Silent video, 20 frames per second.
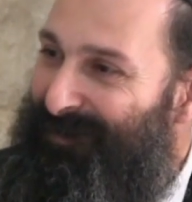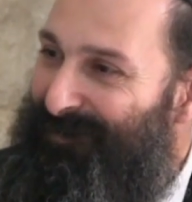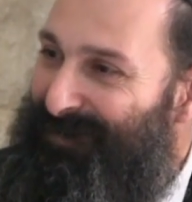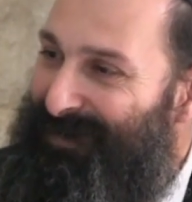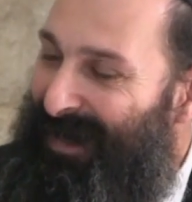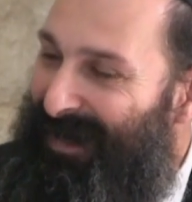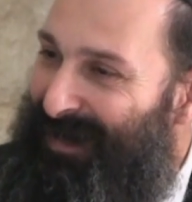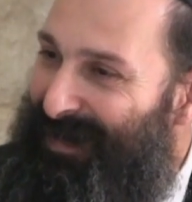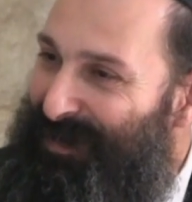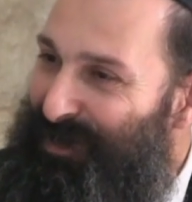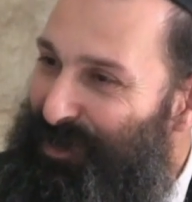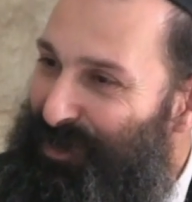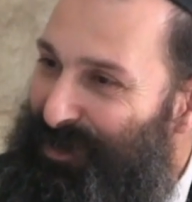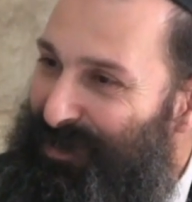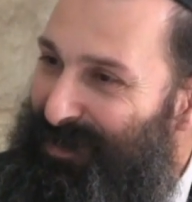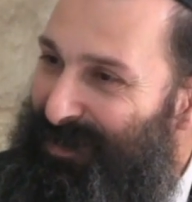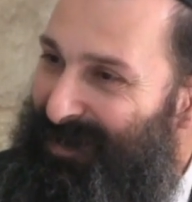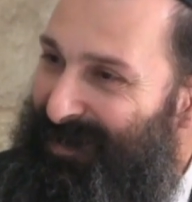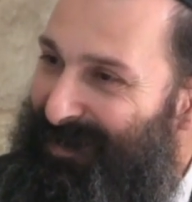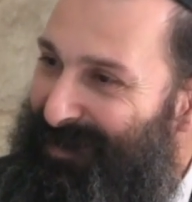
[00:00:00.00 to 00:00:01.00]
suddenly
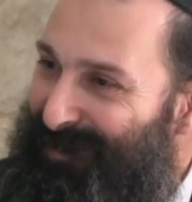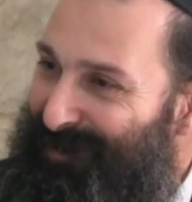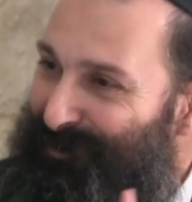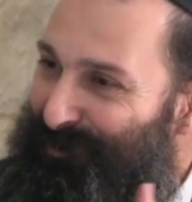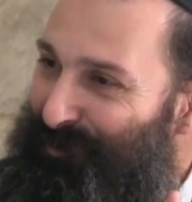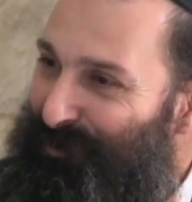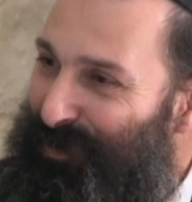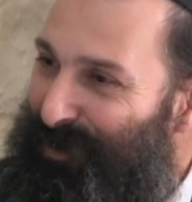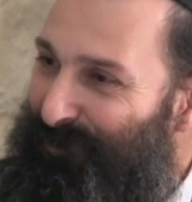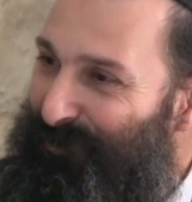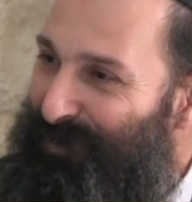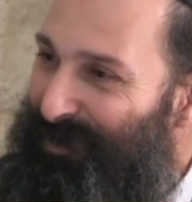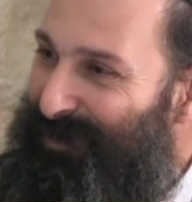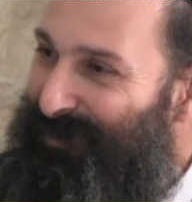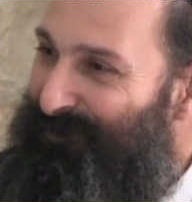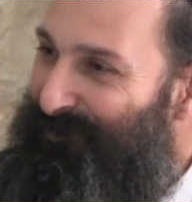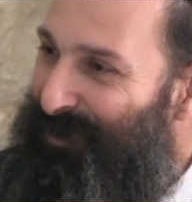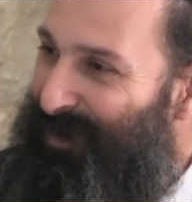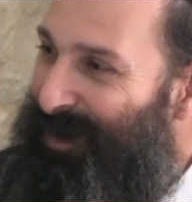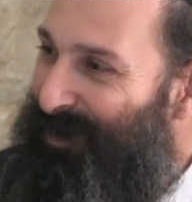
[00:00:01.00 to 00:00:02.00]
she's doing
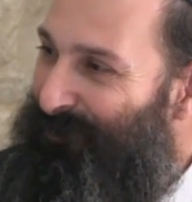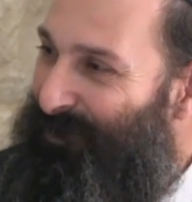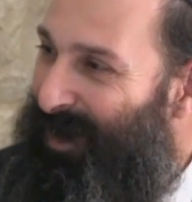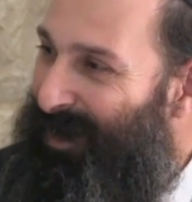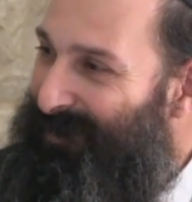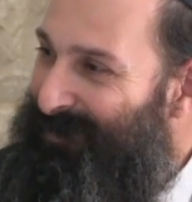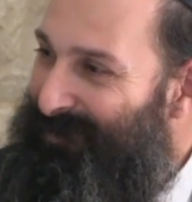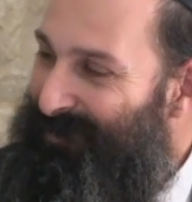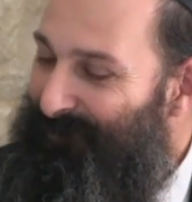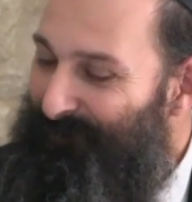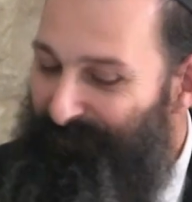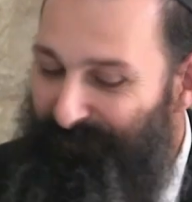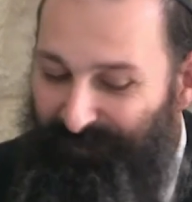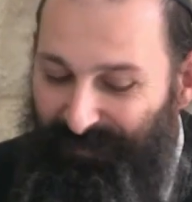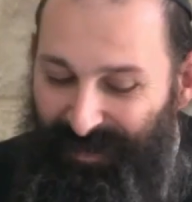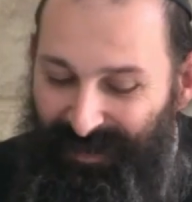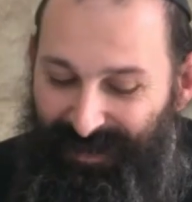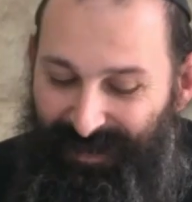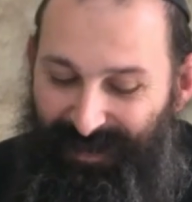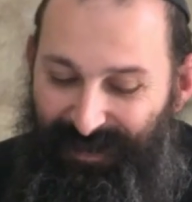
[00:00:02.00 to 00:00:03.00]
what I want?
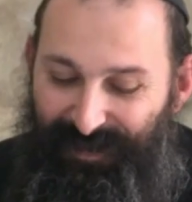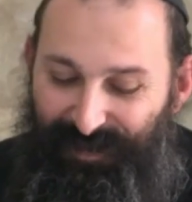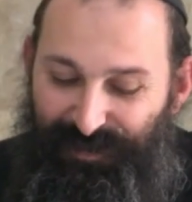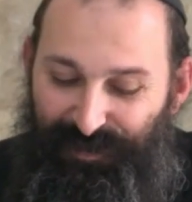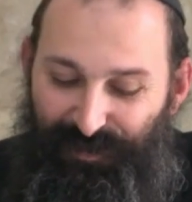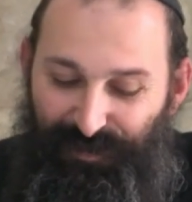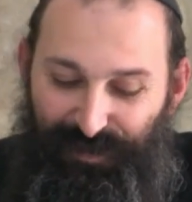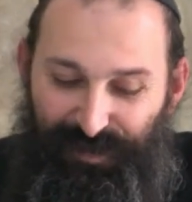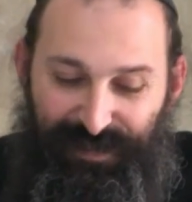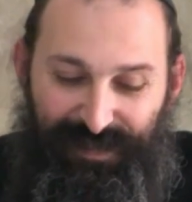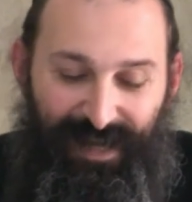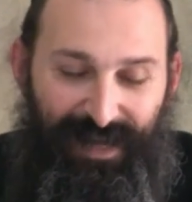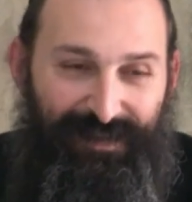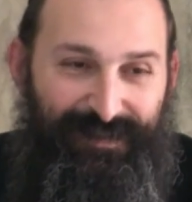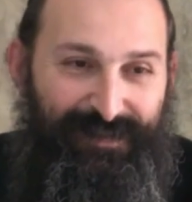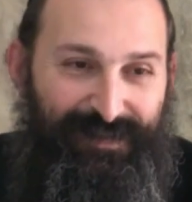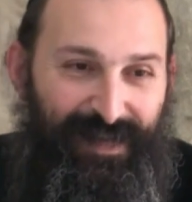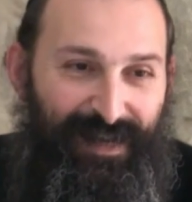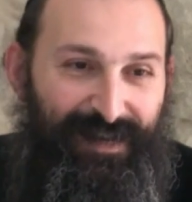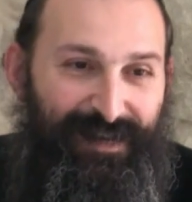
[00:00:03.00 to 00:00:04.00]
So the
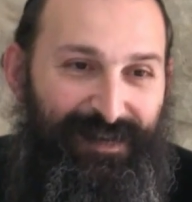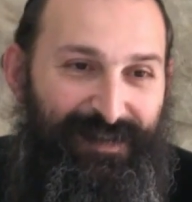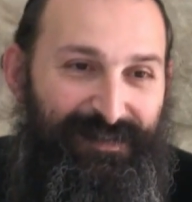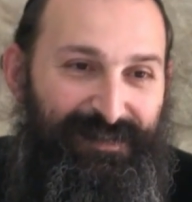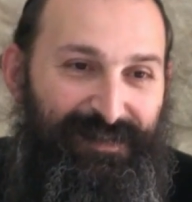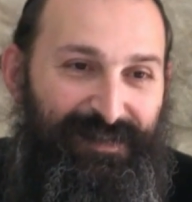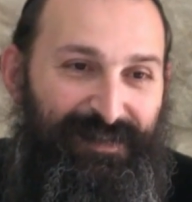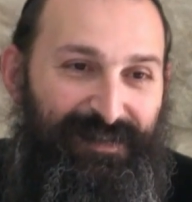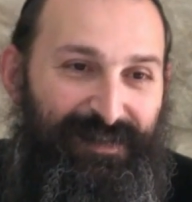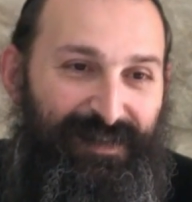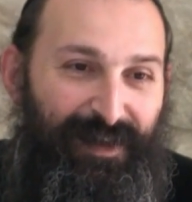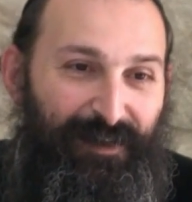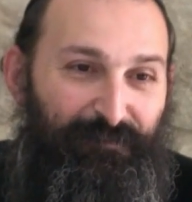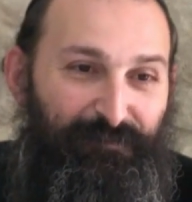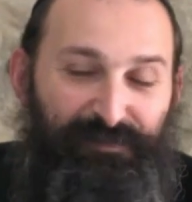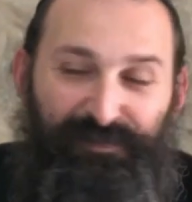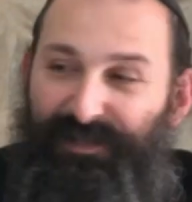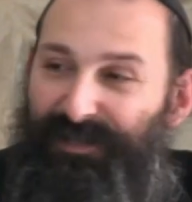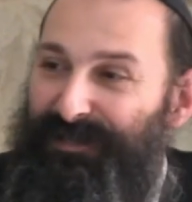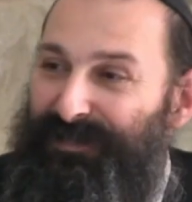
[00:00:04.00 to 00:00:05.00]
son said, listen,
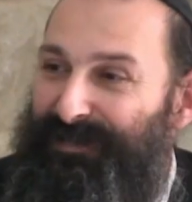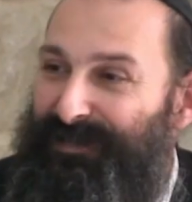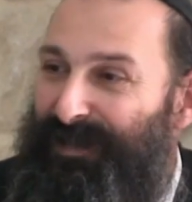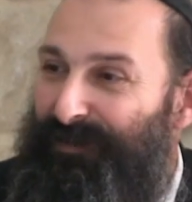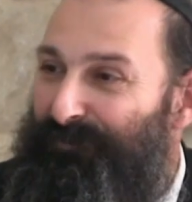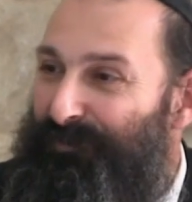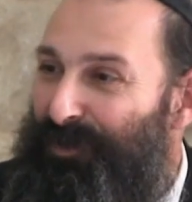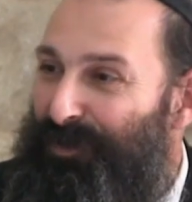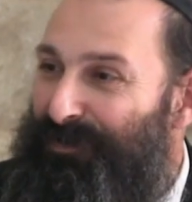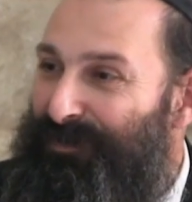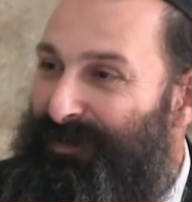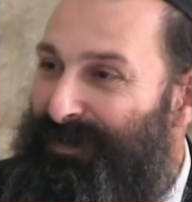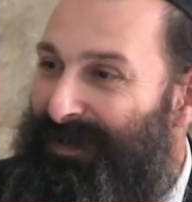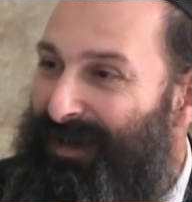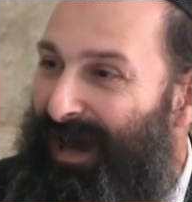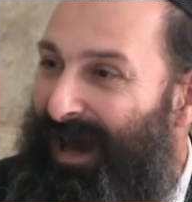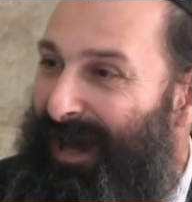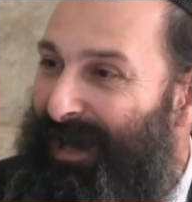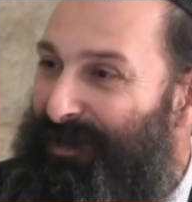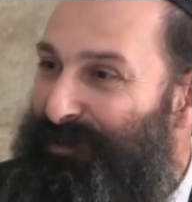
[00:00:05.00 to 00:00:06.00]
I'm not
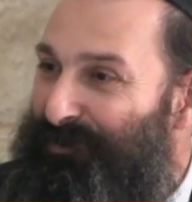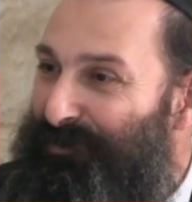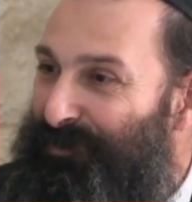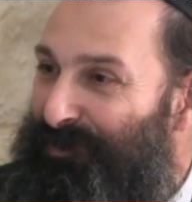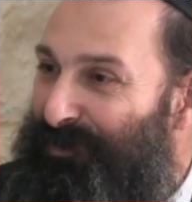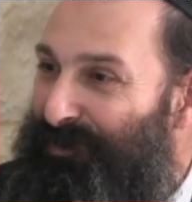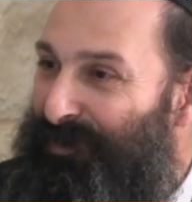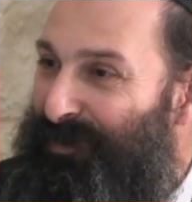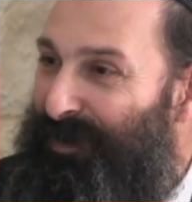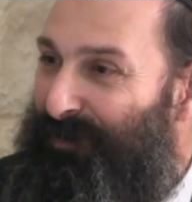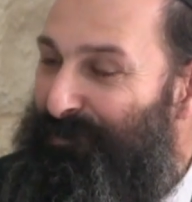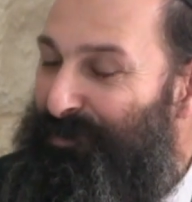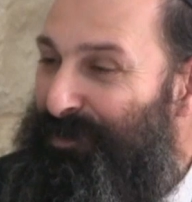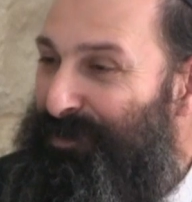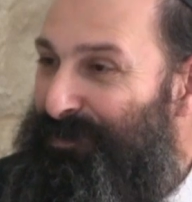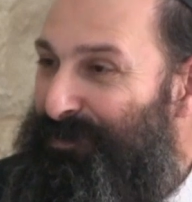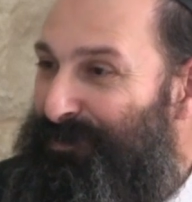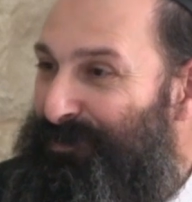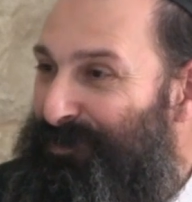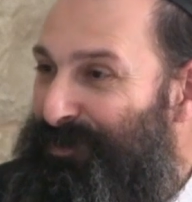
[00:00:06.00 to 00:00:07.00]
lying to her. I'm
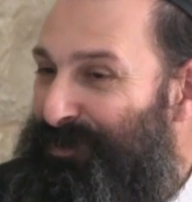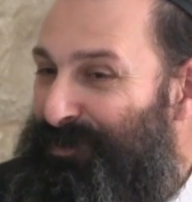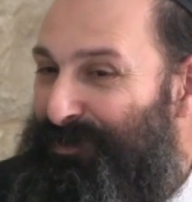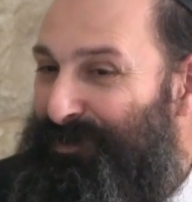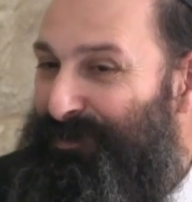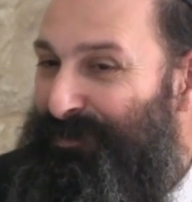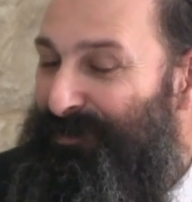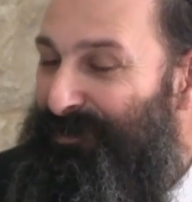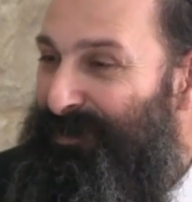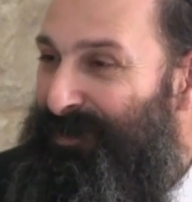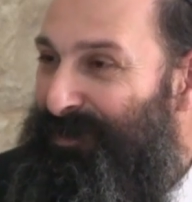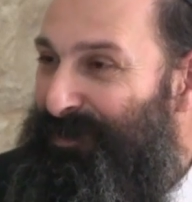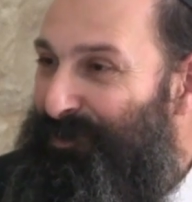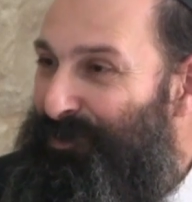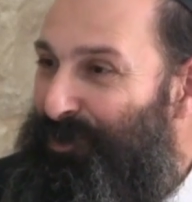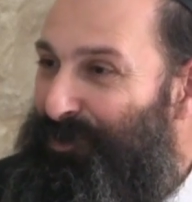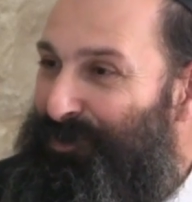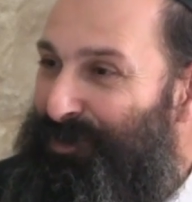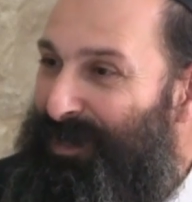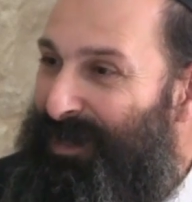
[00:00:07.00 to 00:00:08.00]
just
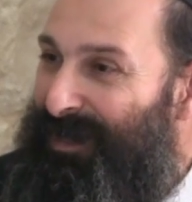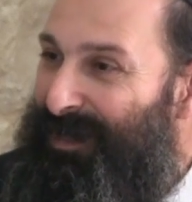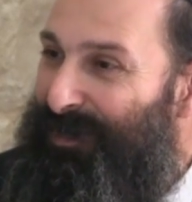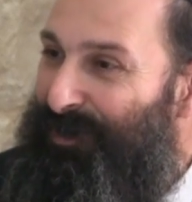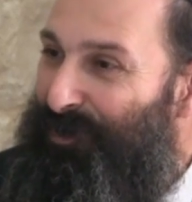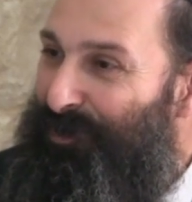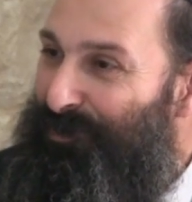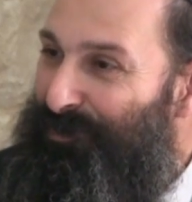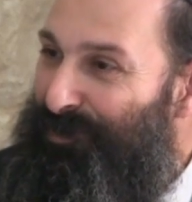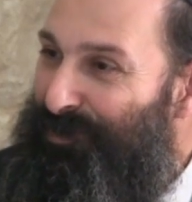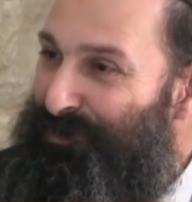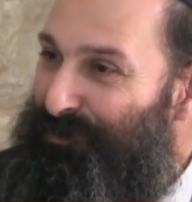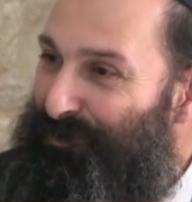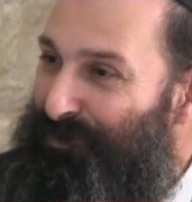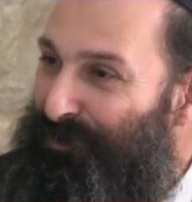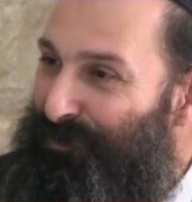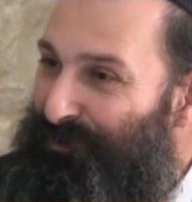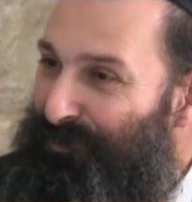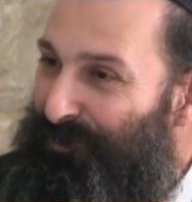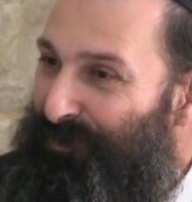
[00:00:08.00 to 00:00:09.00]
not telling all the
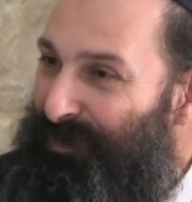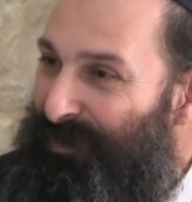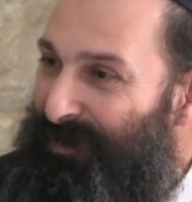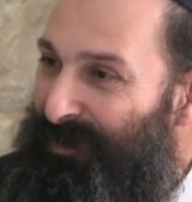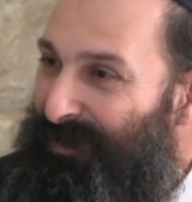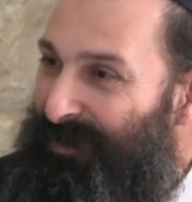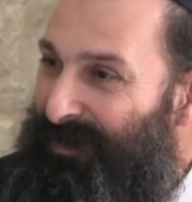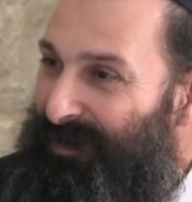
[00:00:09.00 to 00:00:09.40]
truth.